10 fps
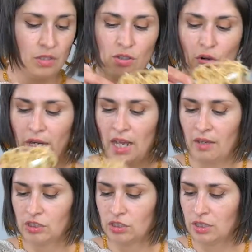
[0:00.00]
don't
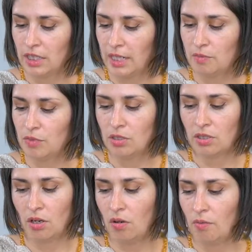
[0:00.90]
have a certain item, you
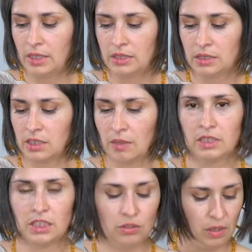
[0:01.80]
could always
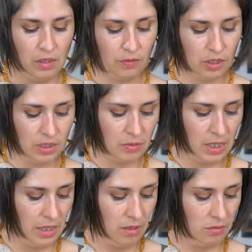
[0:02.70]
substitute it for
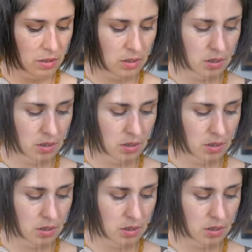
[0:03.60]
something else.